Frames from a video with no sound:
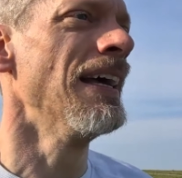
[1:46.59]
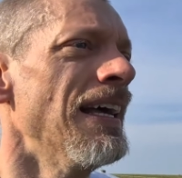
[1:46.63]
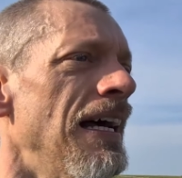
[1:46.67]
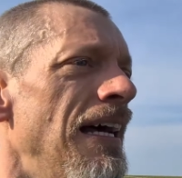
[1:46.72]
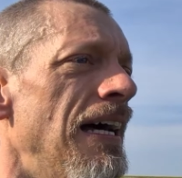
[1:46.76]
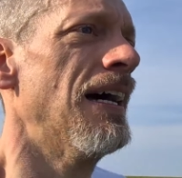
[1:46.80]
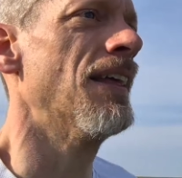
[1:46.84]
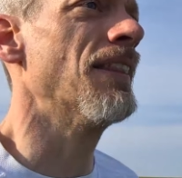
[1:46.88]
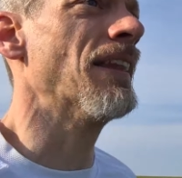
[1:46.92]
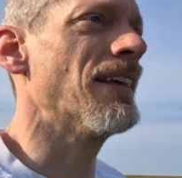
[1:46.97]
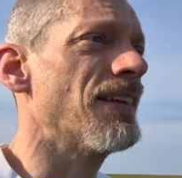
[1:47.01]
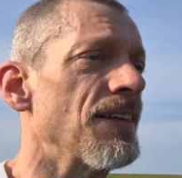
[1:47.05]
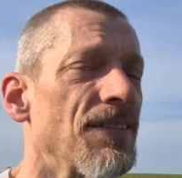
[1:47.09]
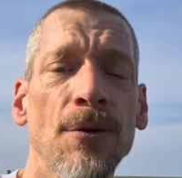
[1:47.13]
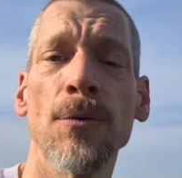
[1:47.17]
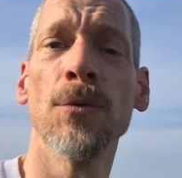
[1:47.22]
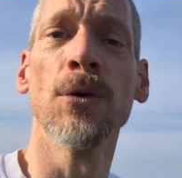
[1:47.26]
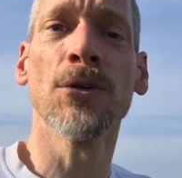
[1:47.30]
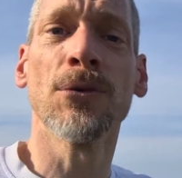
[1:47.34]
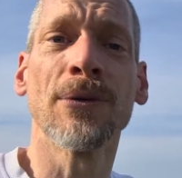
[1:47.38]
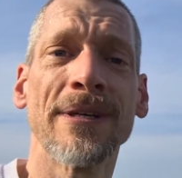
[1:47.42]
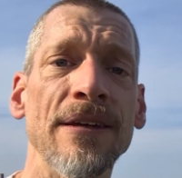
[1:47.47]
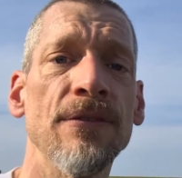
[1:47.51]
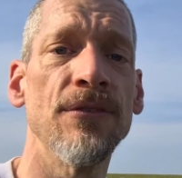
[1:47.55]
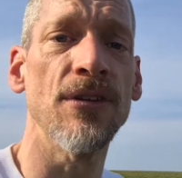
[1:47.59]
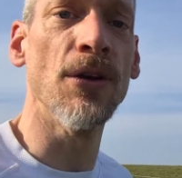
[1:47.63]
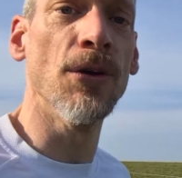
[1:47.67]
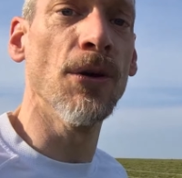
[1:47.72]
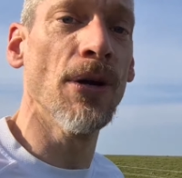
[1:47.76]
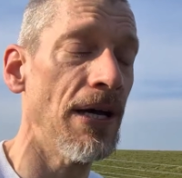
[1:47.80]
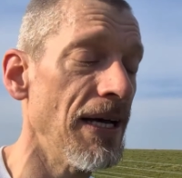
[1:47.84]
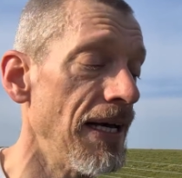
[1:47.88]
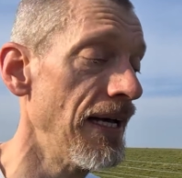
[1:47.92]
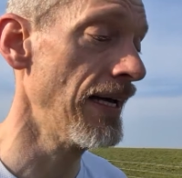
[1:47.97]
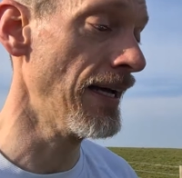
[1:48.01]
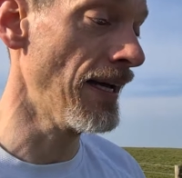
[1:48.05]
And that will give you
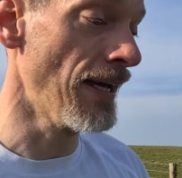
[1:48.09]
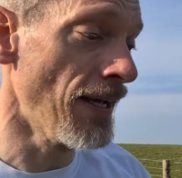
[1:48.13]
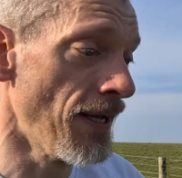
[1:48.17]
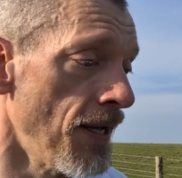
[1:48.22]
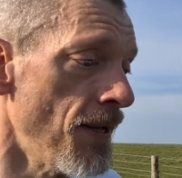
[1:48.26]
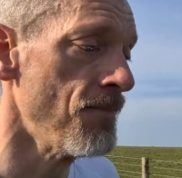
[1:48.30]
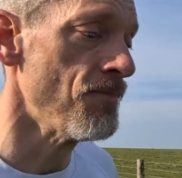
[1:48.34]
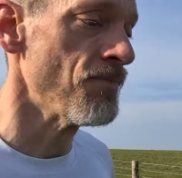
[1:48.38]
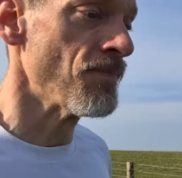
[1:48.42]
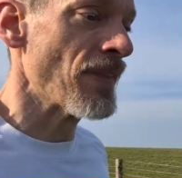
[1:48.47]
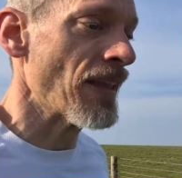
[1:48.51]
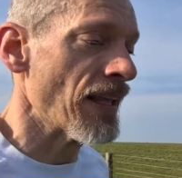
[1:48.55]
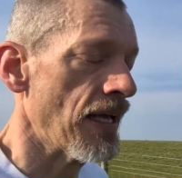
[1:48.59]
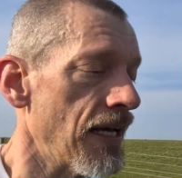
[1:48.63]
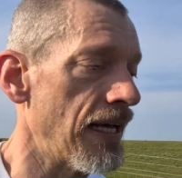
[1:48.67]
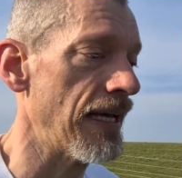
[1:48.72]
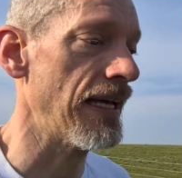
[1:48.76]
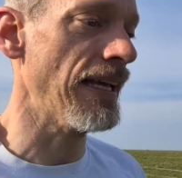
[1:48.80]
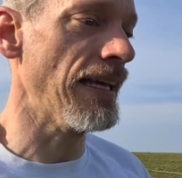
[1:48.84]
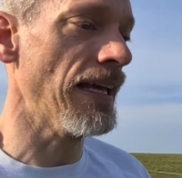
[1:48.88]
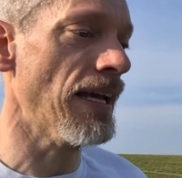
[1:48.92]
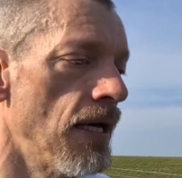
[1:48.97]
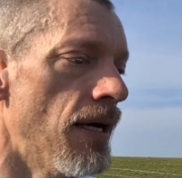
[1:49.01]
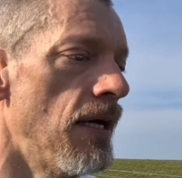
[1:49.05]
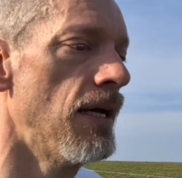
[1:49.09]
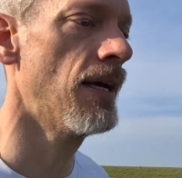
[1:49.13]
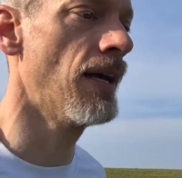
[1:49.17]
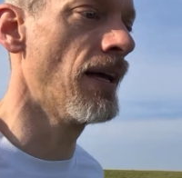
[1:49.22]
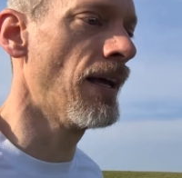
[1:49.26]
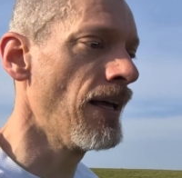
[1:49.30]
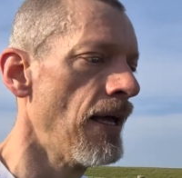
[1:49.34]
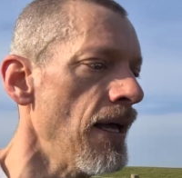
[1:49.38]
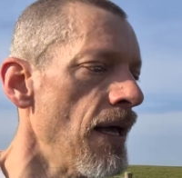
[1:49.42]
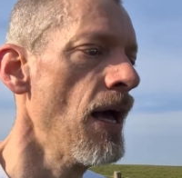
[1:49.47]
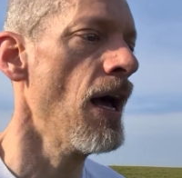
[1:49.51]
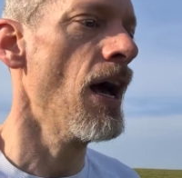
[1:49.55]

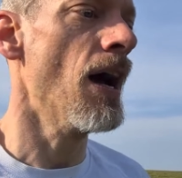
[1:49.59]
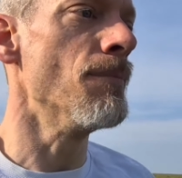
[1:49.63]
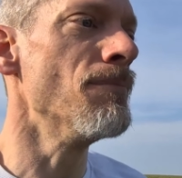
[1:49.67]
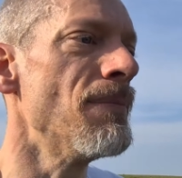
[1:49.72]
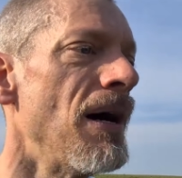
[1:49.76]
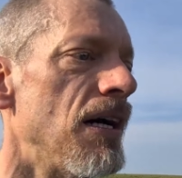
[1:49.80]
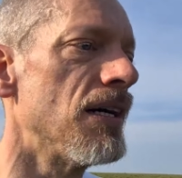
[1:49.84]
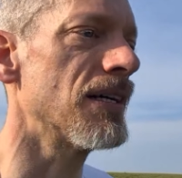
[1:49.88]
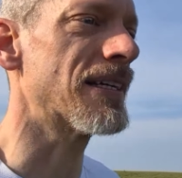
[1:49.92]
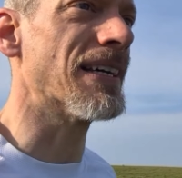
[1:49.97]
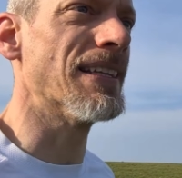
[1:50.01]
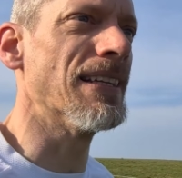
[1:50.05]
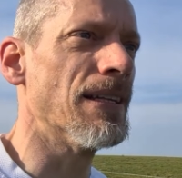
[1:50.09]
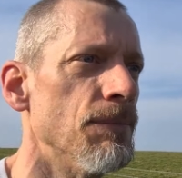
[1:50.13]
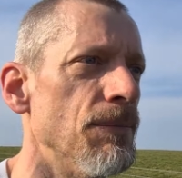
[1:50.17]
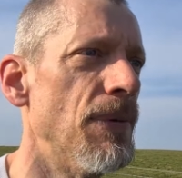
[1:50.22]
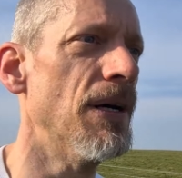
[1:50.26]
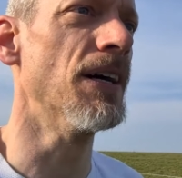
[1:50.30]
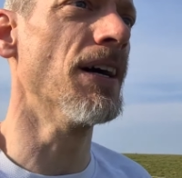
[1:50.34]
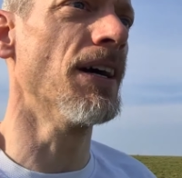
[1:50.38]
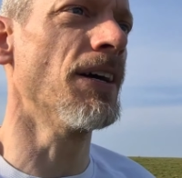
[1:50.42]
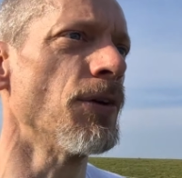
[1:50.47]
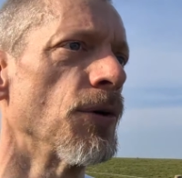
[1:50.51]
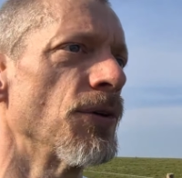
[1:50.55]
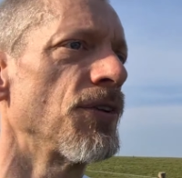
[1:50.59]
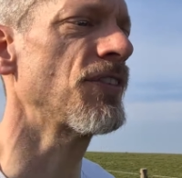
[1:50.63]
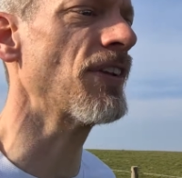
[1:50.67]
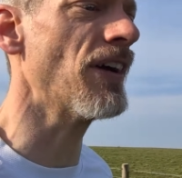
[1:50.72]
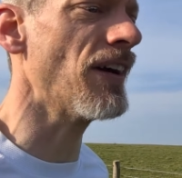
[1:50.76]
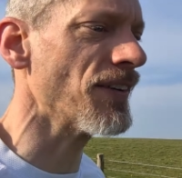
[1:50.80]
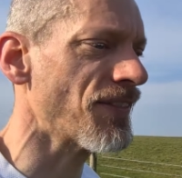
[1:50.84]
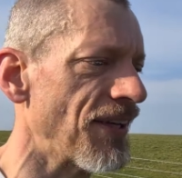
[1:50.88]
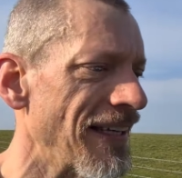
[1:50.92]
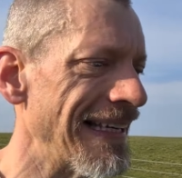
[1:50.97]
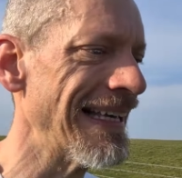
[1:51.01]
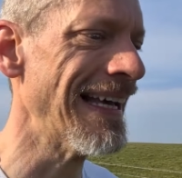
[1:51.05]
a marker number, your
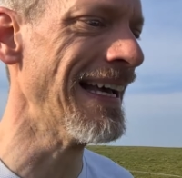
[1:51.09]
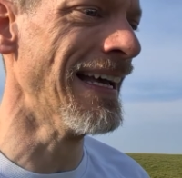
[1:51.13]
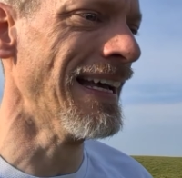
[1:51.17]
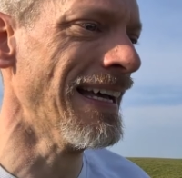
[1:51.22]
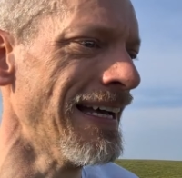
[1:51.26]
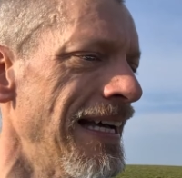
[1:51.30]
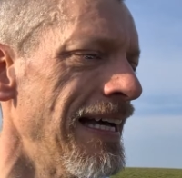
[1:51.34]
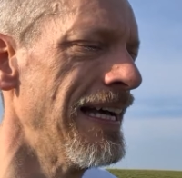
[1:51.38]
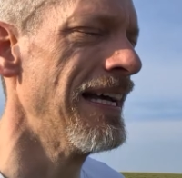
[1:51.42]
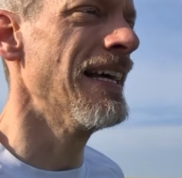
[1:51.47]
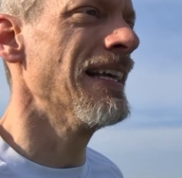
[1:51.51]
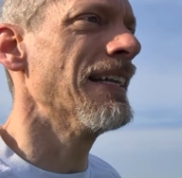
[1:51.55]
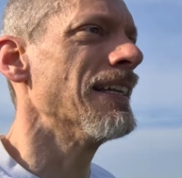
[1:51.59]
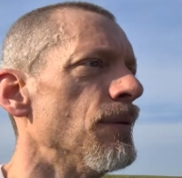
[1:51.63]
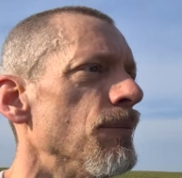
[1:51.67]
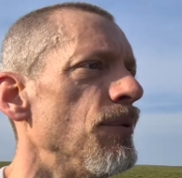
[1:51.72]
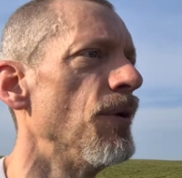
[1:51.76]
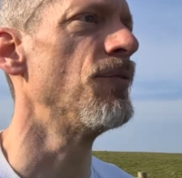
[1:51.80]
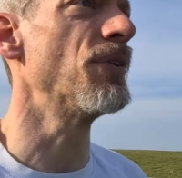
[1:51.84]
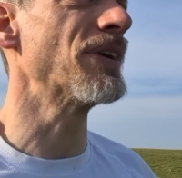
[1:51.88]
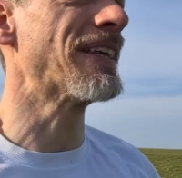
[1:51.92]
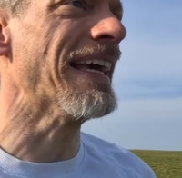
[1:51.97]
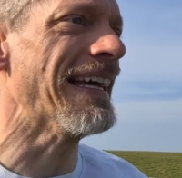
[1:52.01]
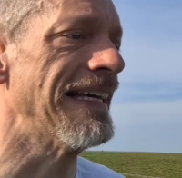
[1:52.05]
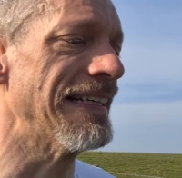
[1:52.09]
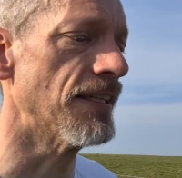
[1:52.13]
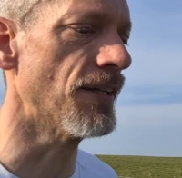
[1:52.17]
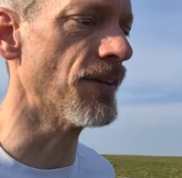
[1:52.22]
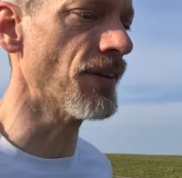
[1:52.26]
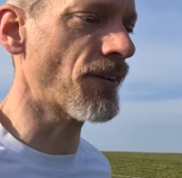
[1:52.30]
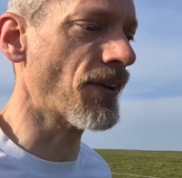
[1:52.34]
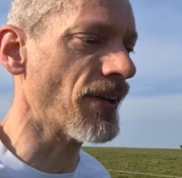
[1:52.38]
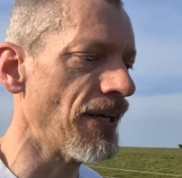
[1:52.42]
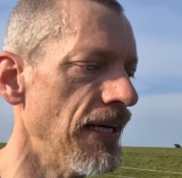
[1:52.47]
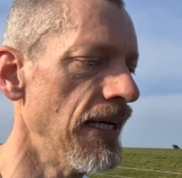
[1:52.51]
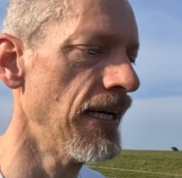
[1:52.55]
starting number for cadence.
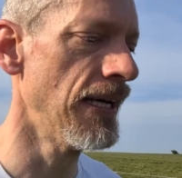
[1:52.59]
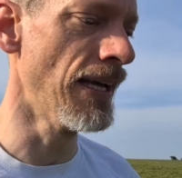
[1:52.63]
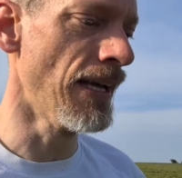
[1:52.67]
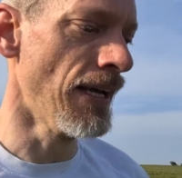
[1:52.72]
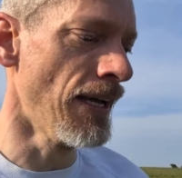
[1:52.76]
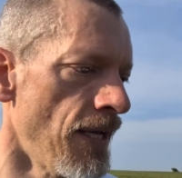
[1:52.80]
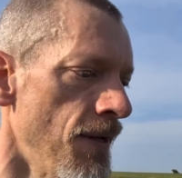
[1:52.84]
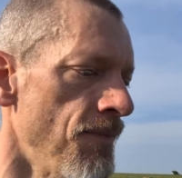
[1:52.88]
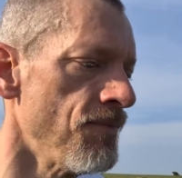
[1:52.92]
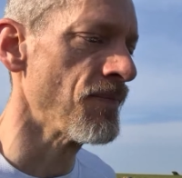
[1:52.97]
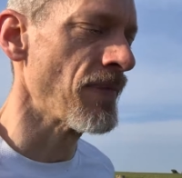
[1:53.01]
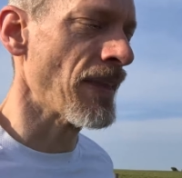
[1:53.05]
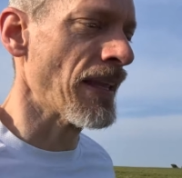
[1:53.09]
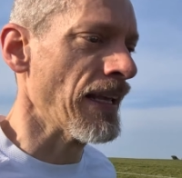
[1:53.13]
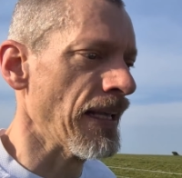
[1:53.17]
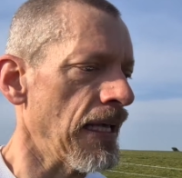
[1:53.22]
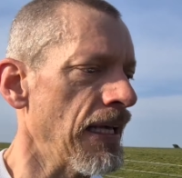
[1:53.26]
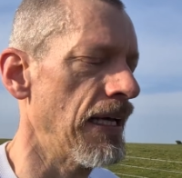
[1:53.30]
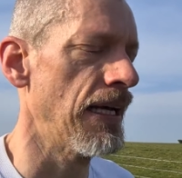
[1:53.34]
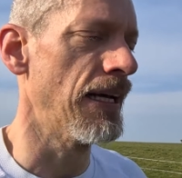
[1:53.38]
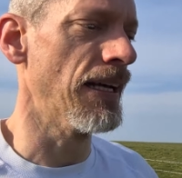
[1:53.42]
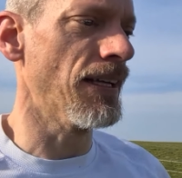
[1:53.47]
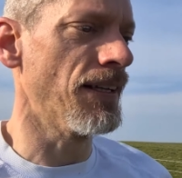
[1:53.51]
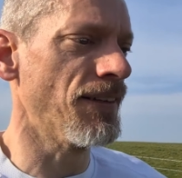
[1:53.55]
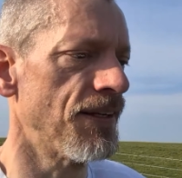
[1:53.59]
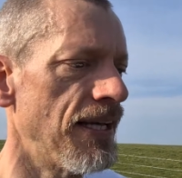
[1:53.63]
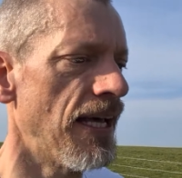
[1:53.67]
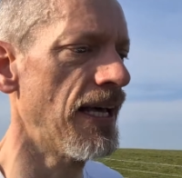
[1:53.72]
And